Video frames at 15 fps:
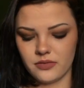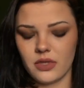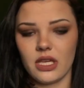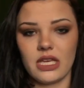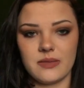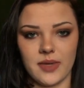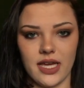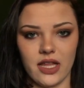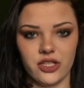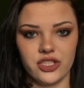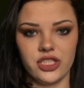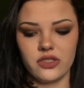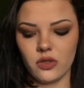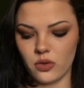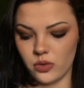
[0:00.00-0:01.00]
because my
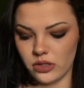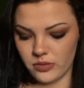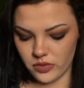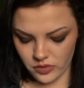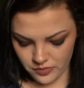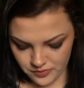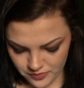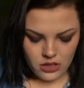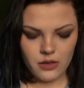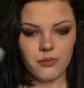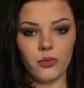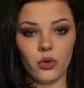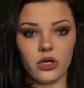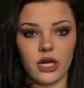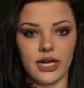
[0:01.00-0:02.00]
allergies are horrible.
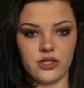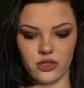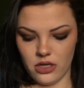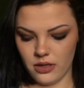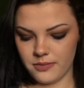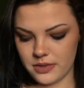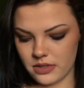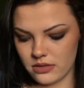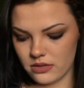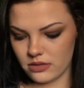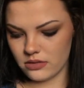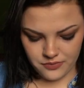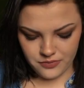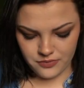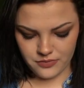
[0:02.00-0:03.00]
More eye drops.
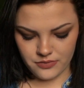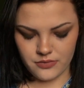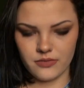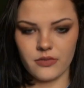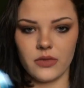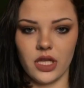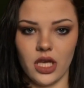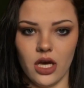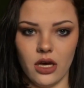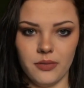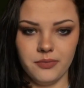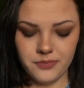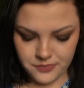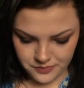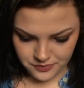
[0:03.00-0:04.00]
Gum.